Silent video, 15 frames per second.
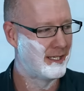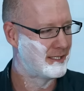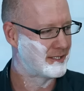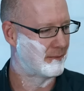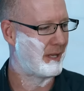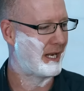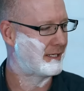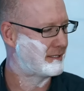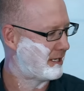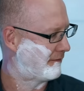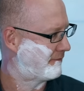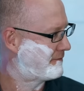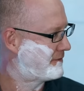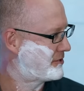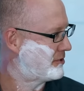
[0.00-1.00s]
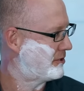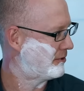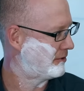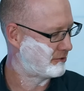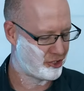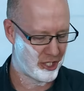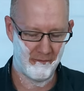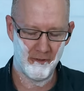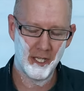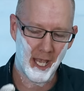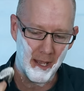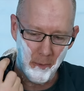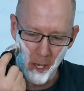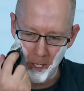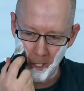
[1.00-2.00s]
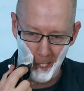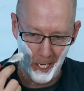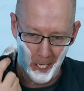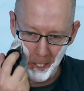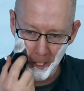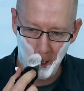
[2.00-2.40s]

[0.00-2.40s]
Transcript: So it made it tough. So shaving came out of that.